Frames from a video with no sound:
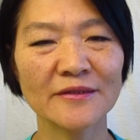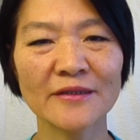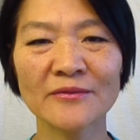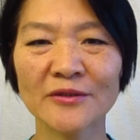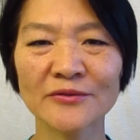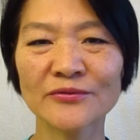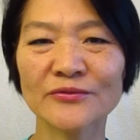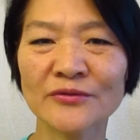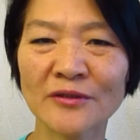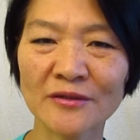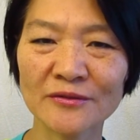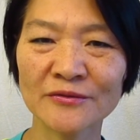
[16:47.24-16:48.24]
I want to
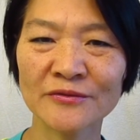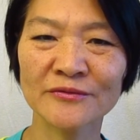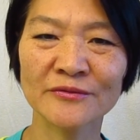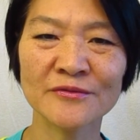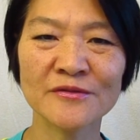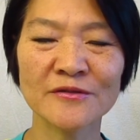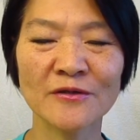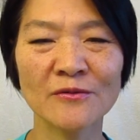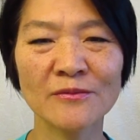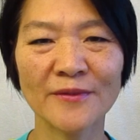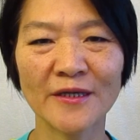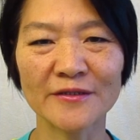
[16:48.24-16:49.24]
talk to you so
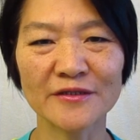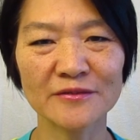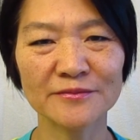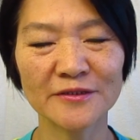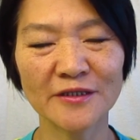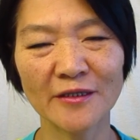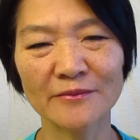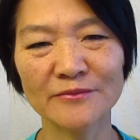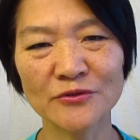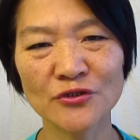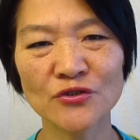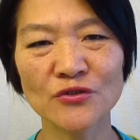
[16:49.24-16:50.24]
much, but
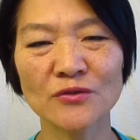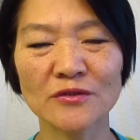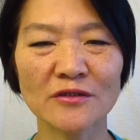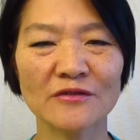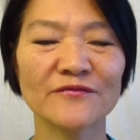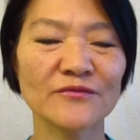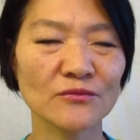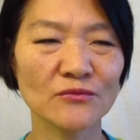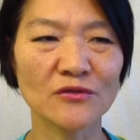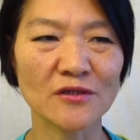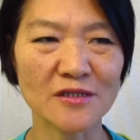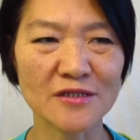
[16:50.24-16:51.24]
I'm short of
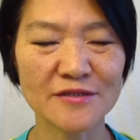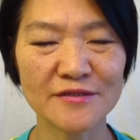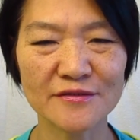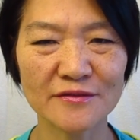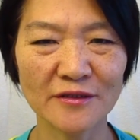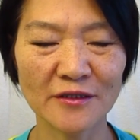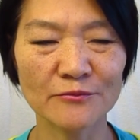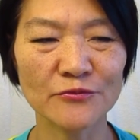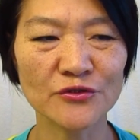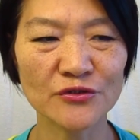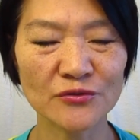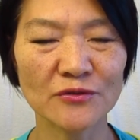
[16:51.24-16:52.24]
words, I'm
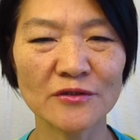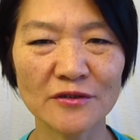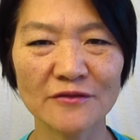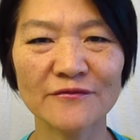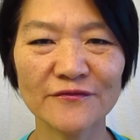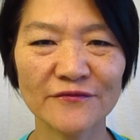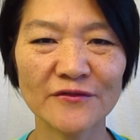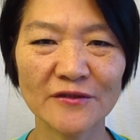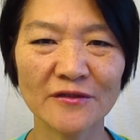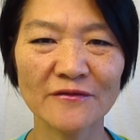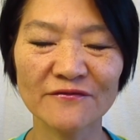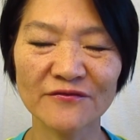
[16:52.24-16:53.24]
short of
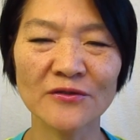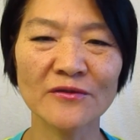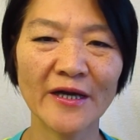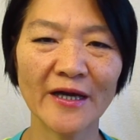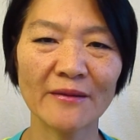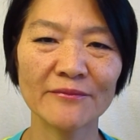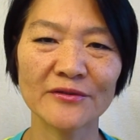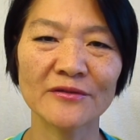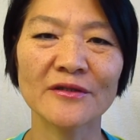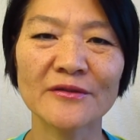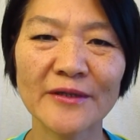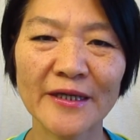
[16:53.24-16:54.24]
uh,
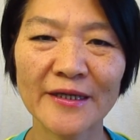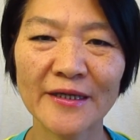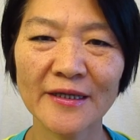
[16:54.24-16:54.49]
vocabulary.